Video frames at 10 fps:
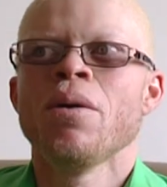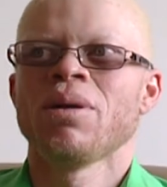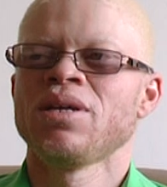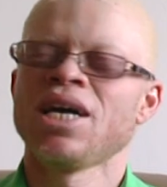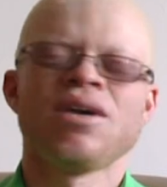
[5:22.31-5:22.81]

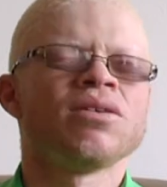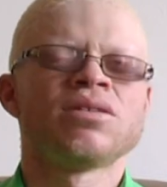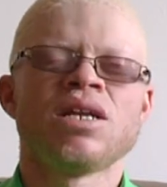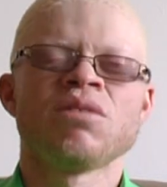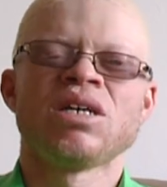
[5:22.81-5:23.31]
But then I was
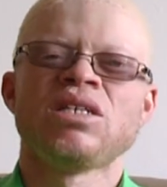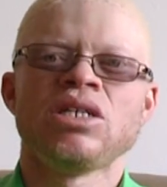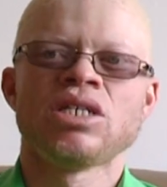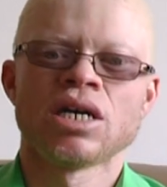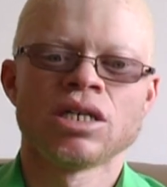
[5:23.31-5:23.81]
telling my
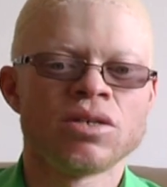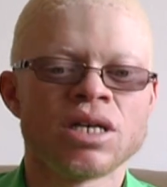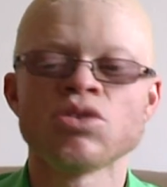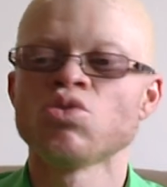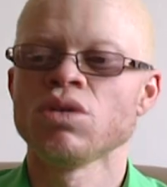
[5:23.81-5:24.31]
teacher, you're
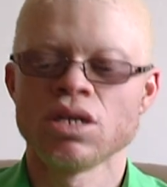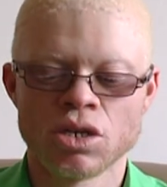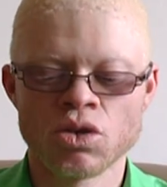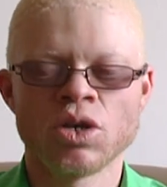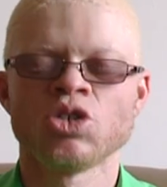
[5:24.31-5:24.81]
saying to me,
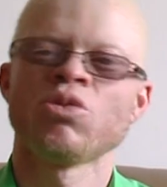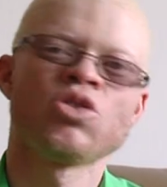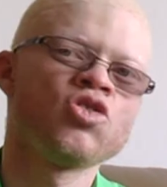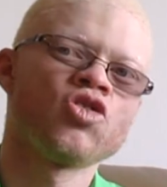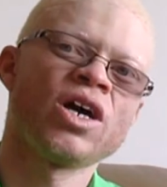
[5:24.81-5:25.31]
you know what, you
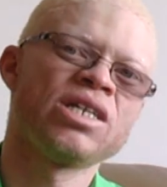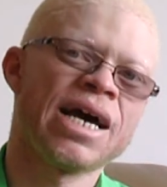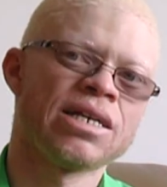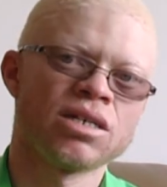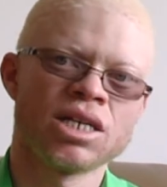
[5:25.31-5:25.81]
must use your right hand.